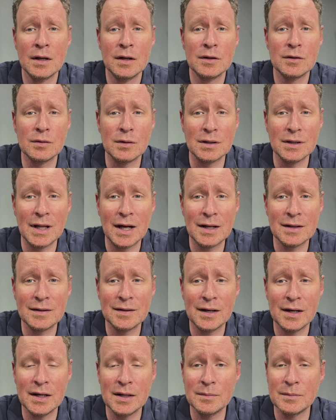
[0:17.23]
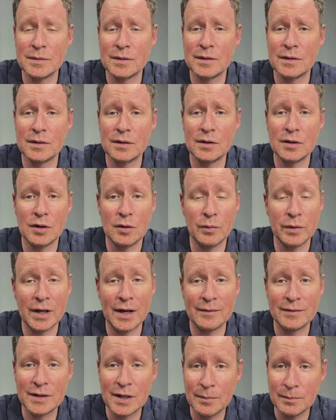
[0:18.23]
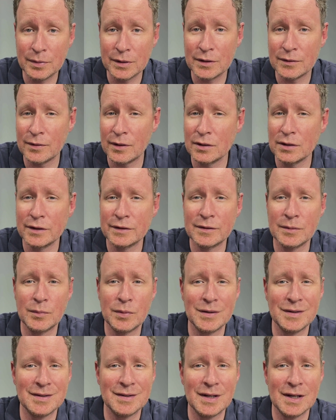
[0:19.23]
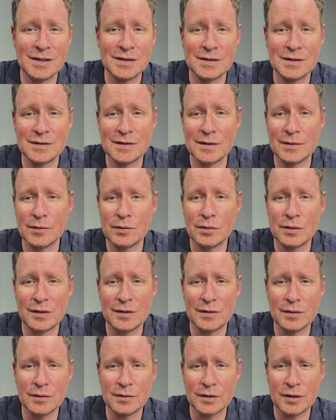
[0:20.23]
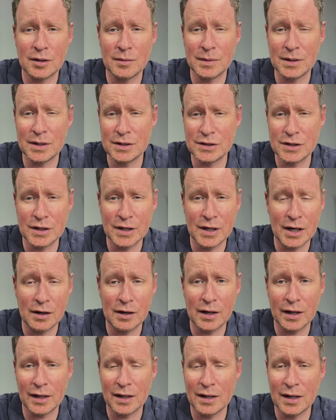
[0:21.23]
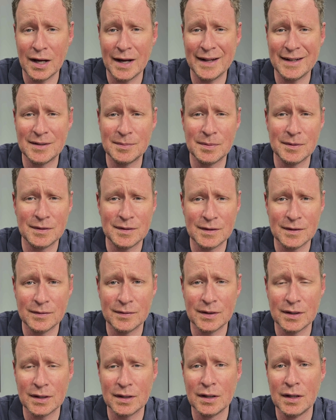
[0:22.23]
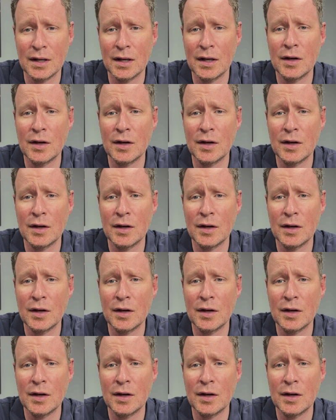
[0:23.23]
So a lot of times, we have templates for our listing presentations, and of course those are going to be generic and not specific